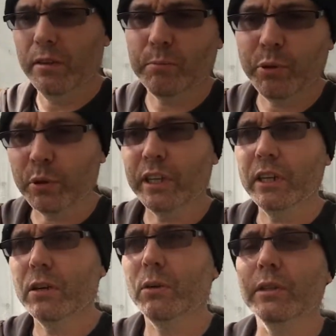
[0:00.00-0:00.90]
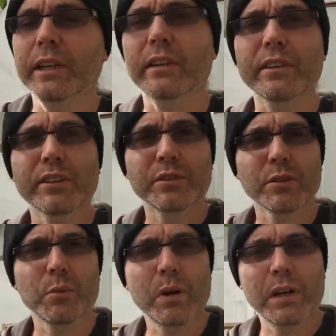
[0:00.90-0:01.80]
or pulling cold air in through
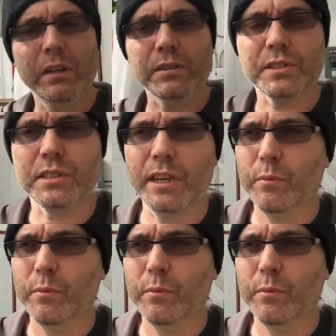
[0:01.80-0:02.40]
the walls